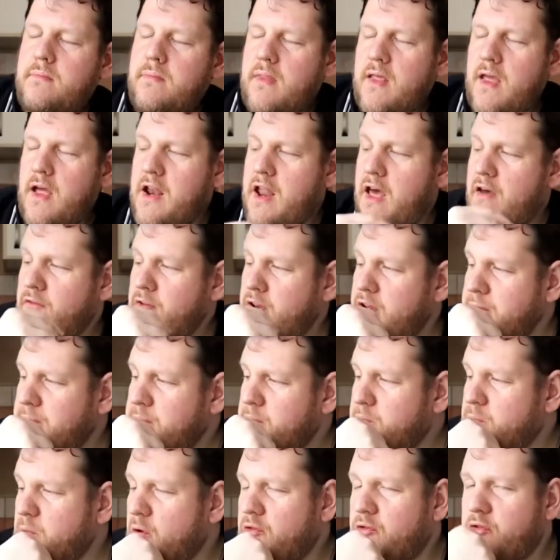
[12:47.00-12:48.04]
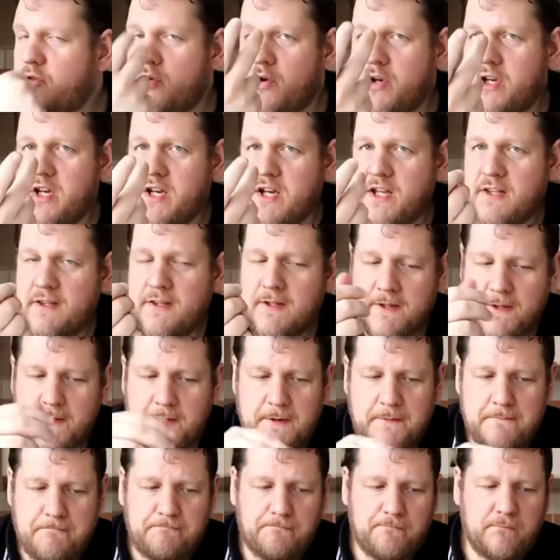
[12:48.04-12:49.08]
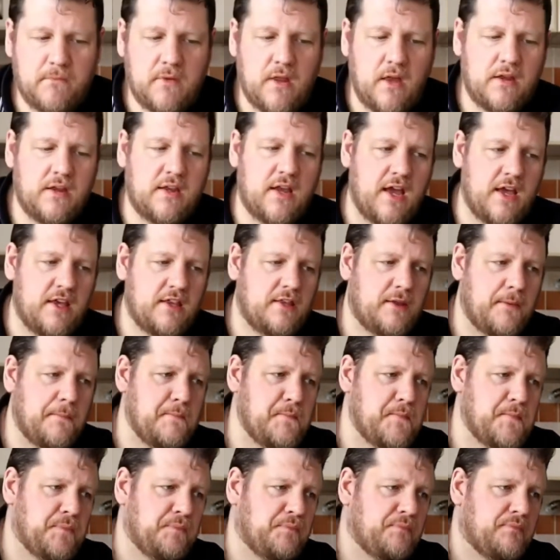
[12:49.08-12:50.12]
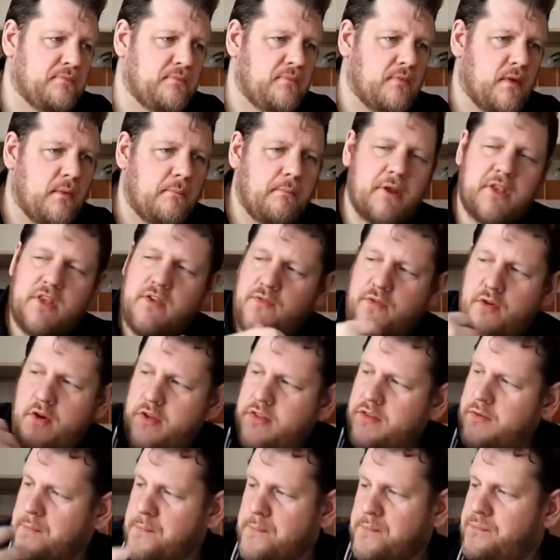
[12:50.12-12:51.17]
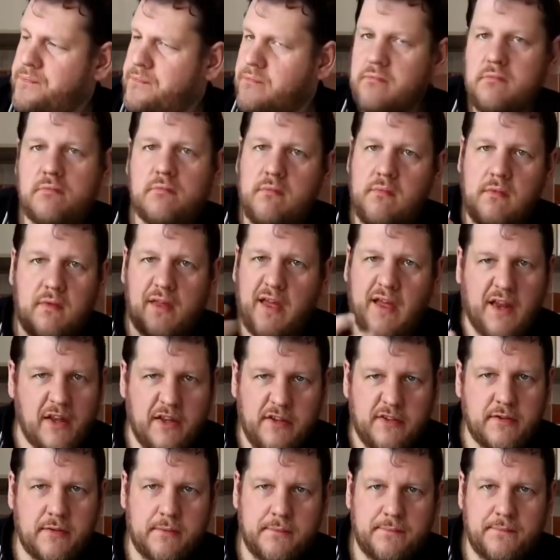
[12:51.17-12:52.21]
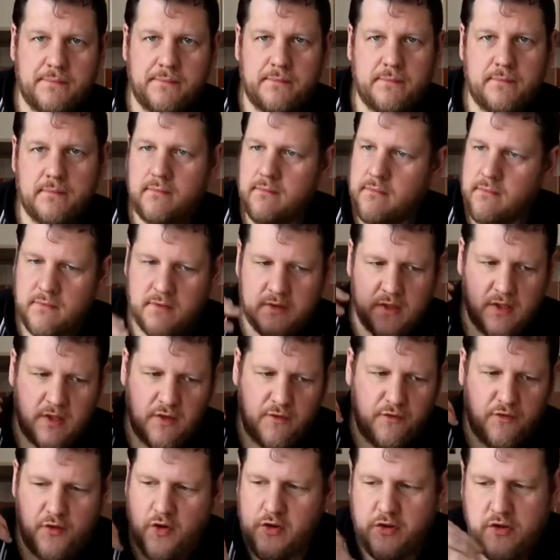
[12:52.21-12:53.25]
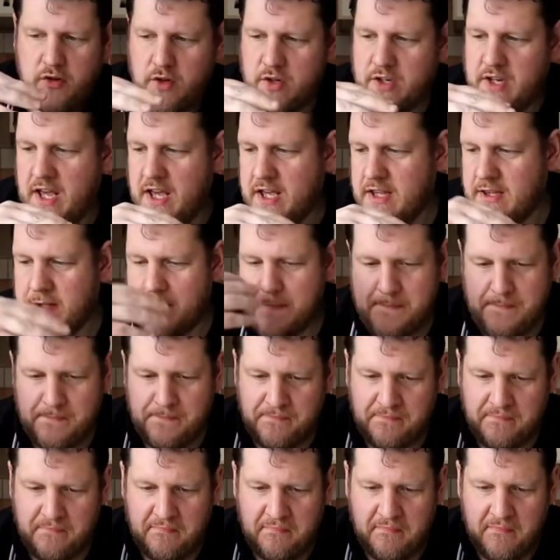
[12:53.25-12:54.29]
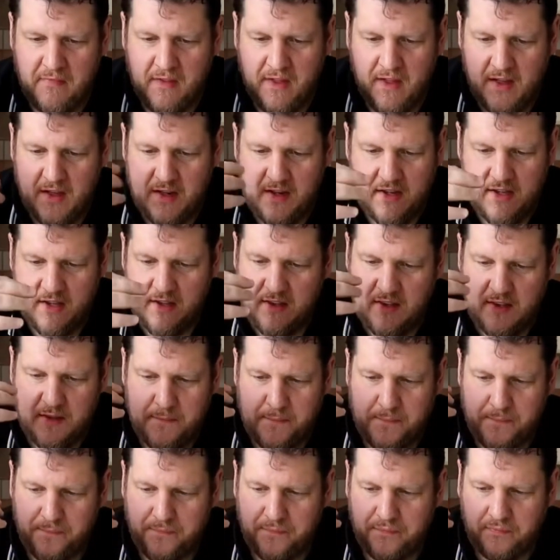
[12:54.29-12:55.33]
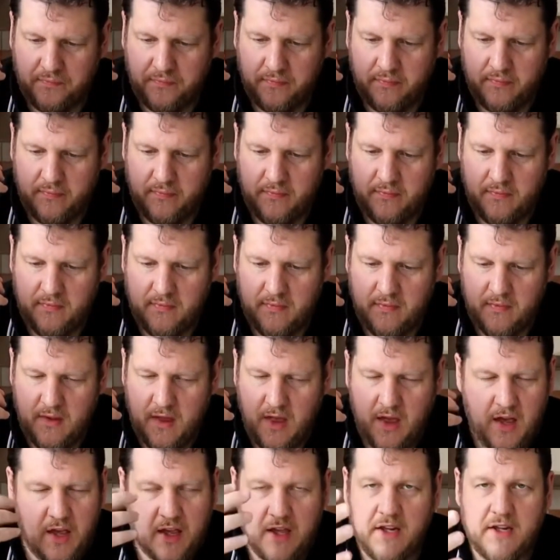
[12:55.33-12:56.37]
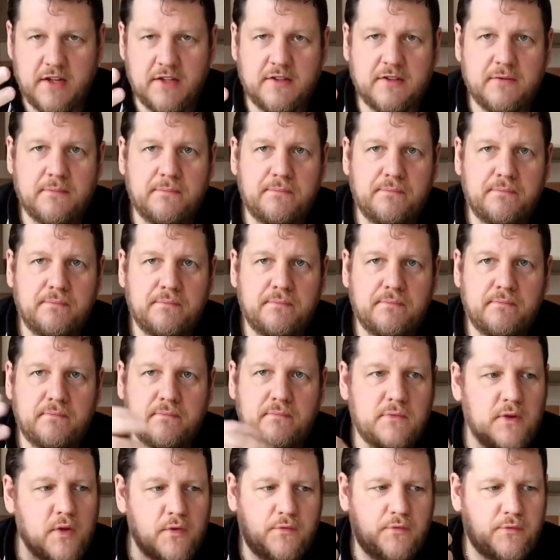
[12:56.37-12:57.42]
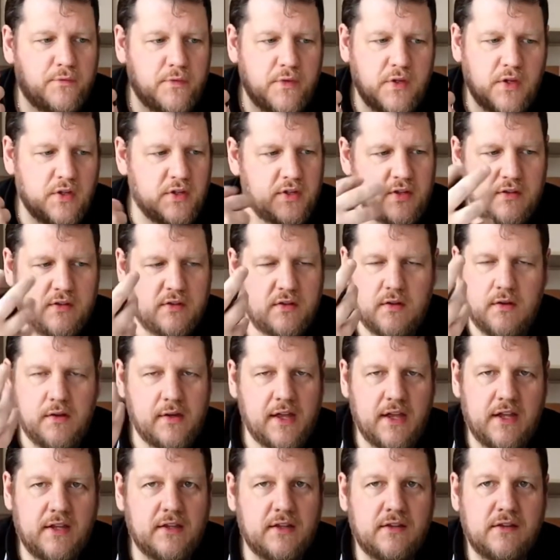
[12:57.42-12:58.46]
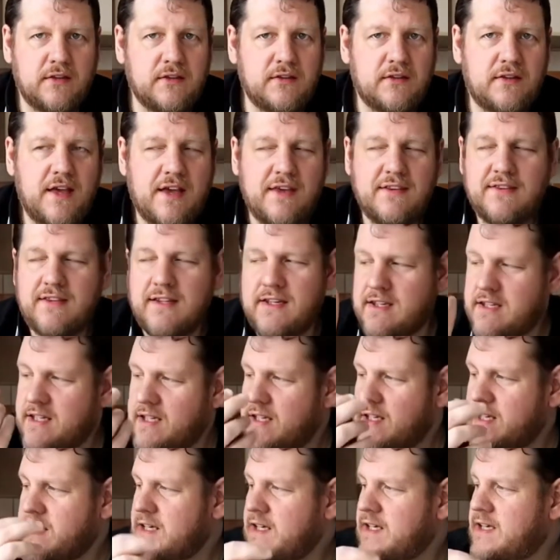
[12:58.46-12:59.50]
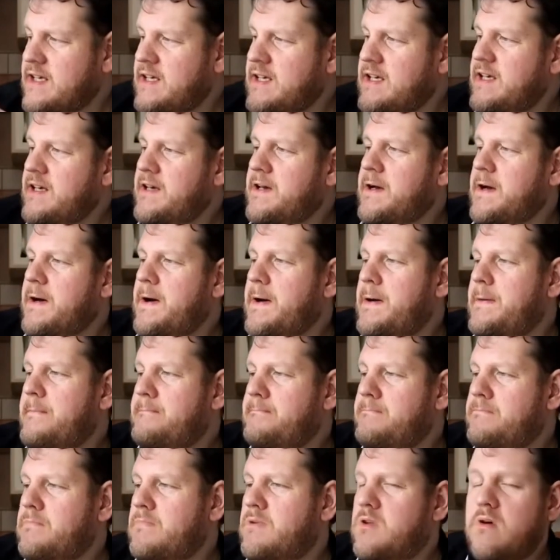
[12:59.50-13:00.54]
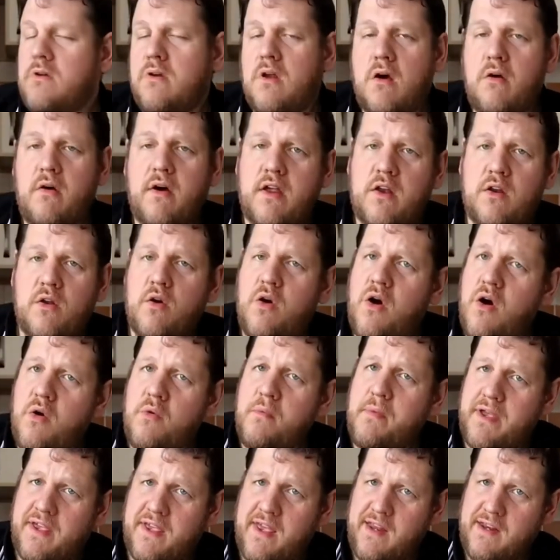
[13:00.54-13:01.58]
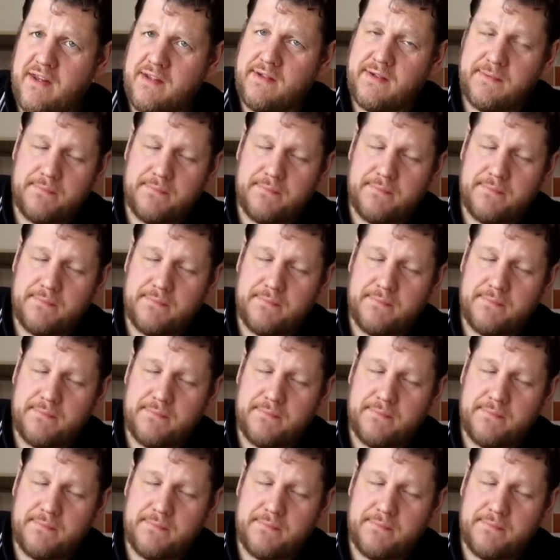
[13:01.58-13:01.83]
It has a little bit more fruitiness in the taste. But the first Guinness, the first to taste, it is a Guinness. You you you can taste it. Um, so now I know how to make Guinness.